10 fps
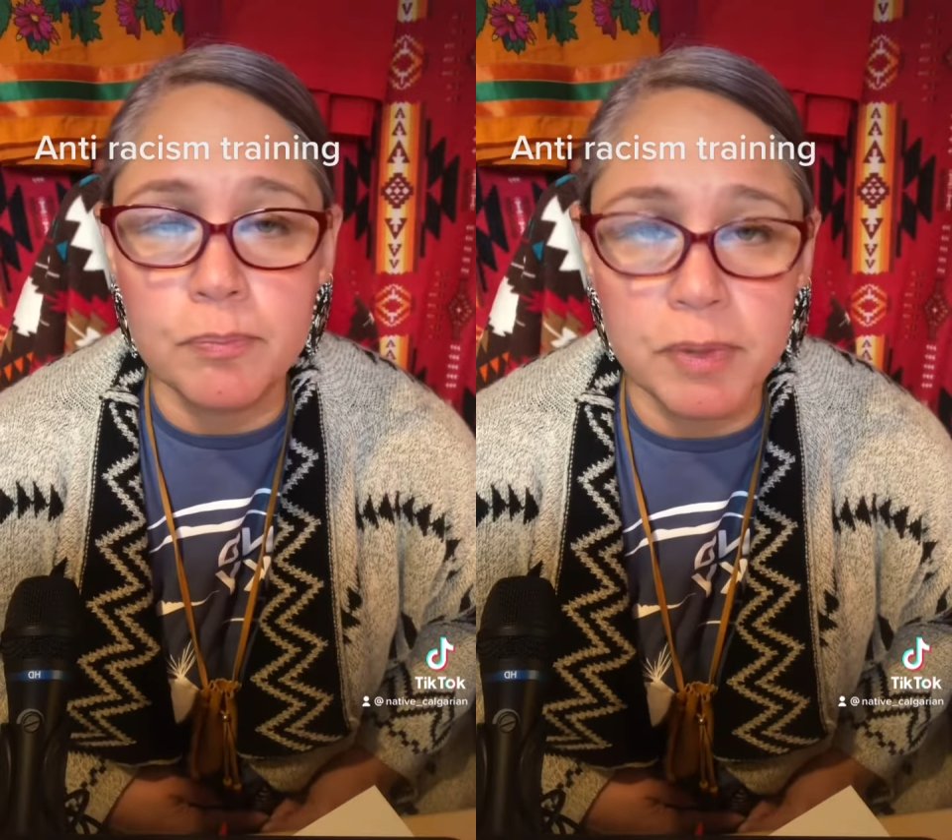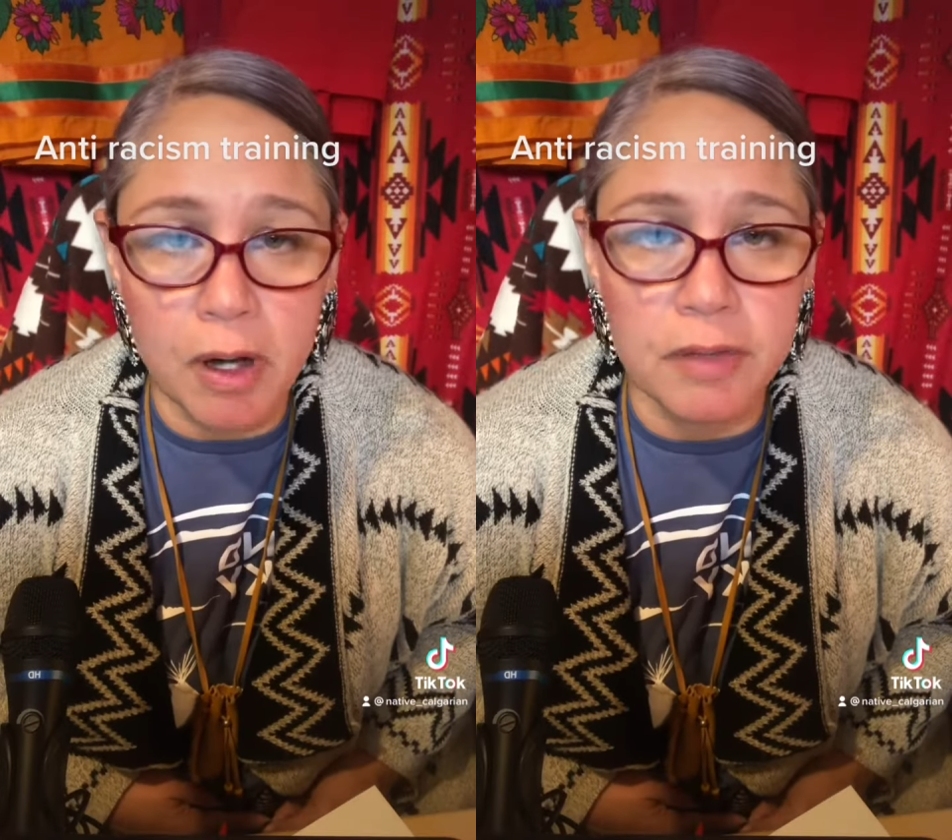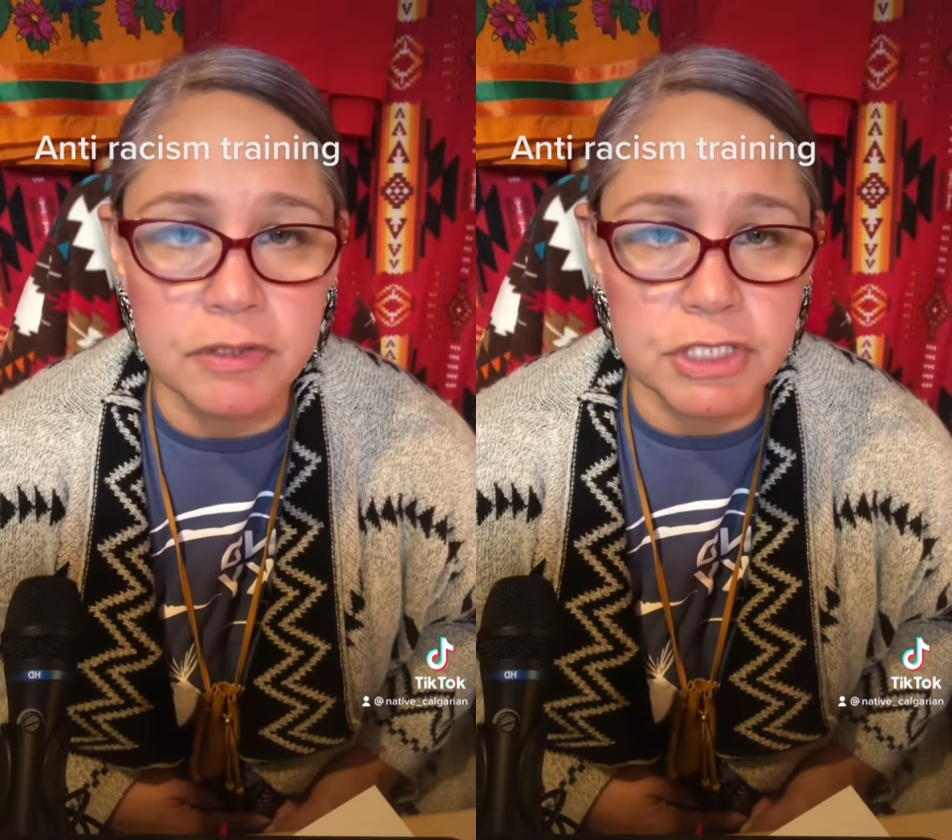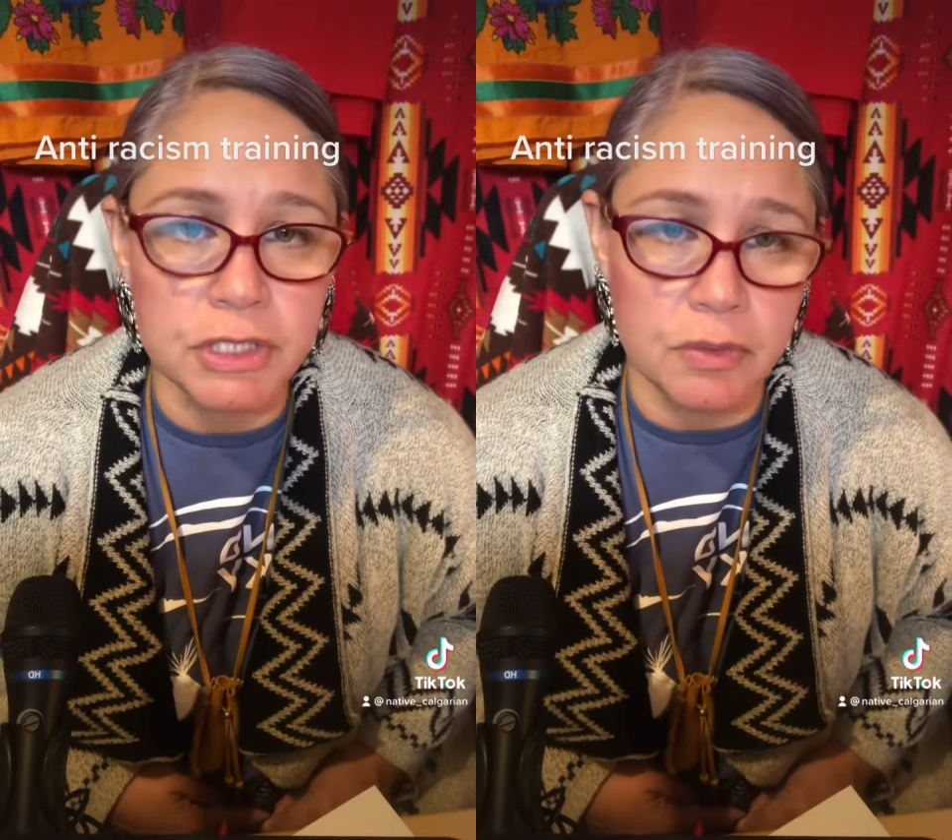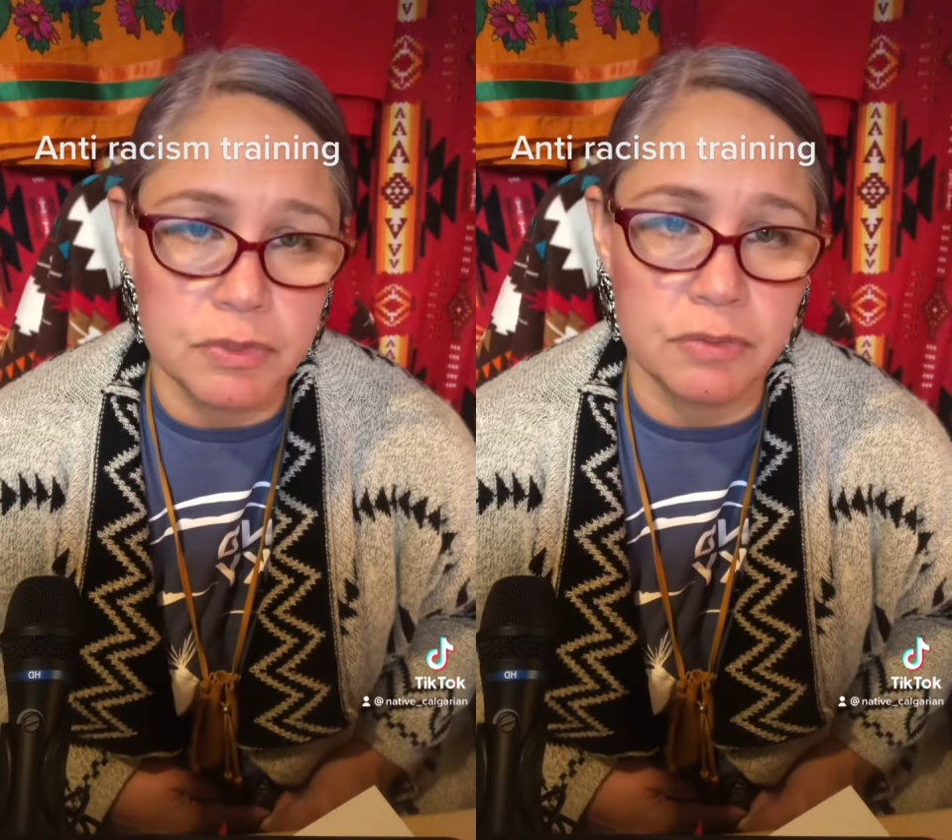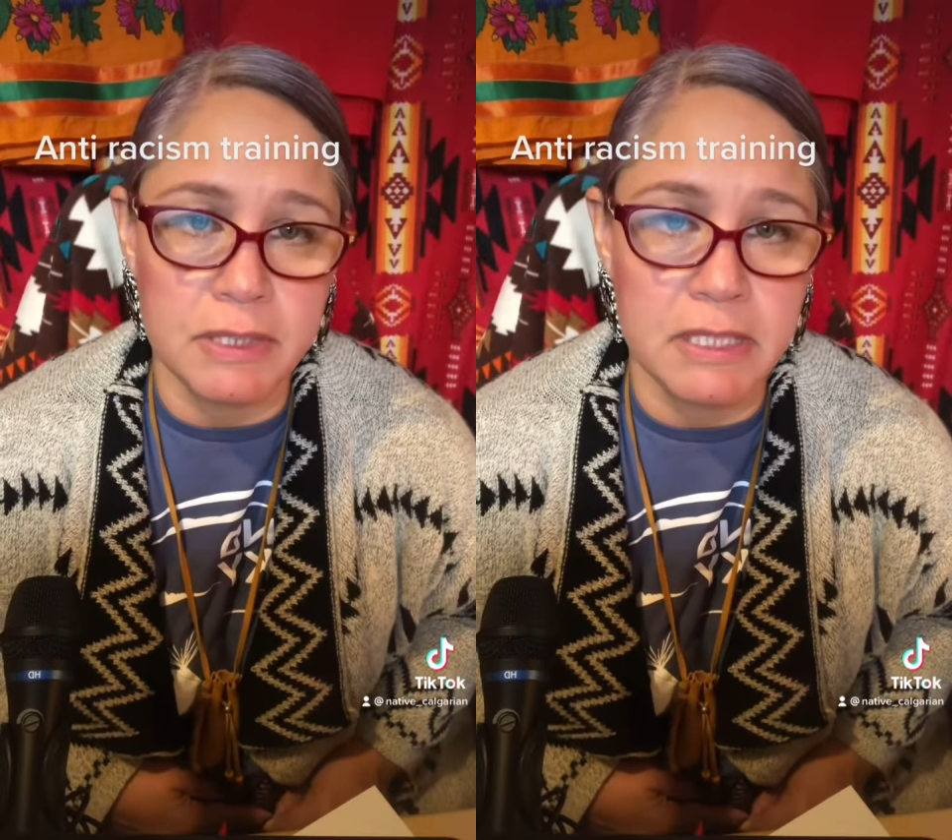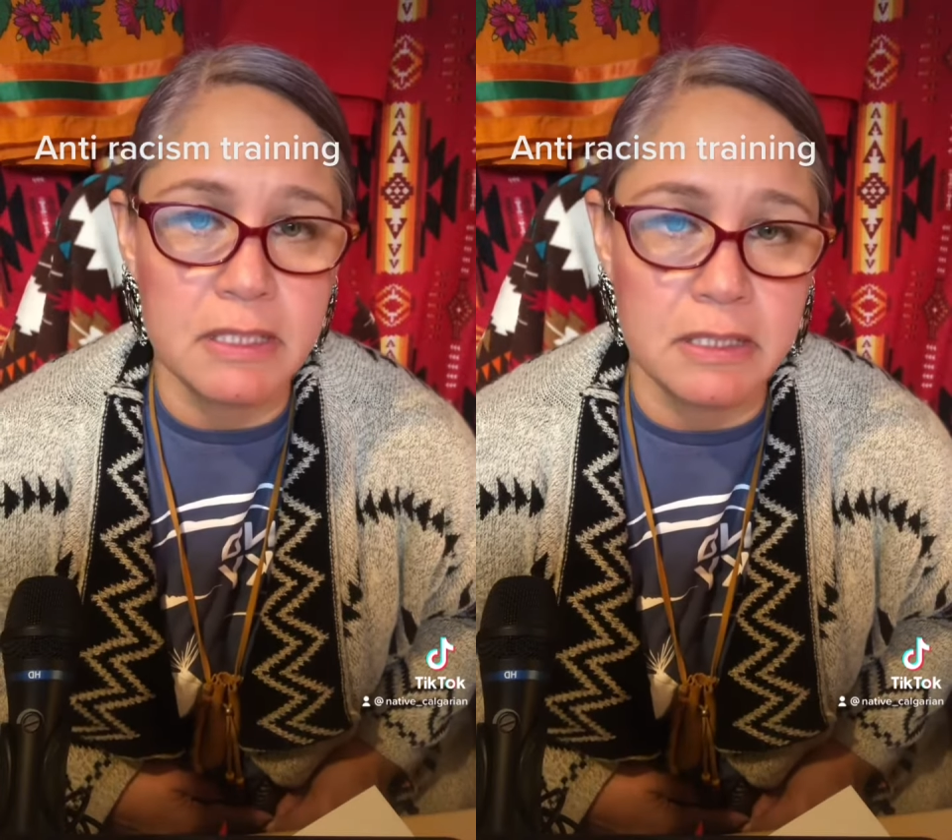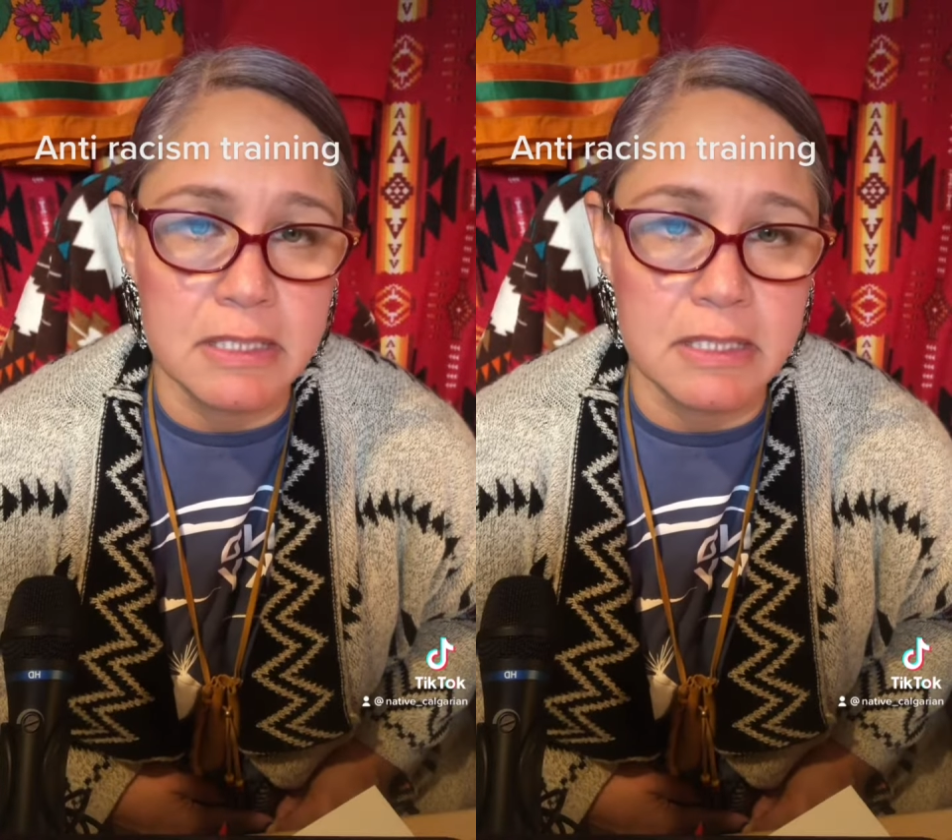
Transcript: bothered to go to a healing